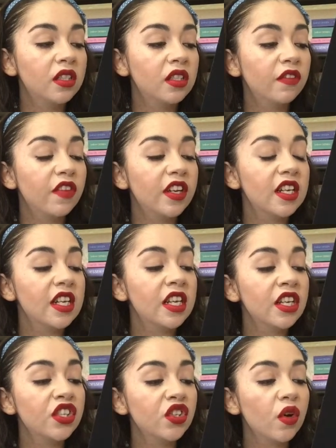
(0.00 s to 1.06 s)
to fit a
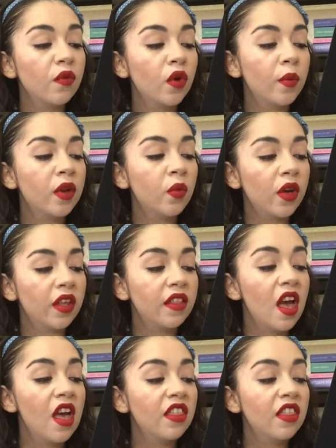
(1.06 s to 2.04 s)
lineage of women with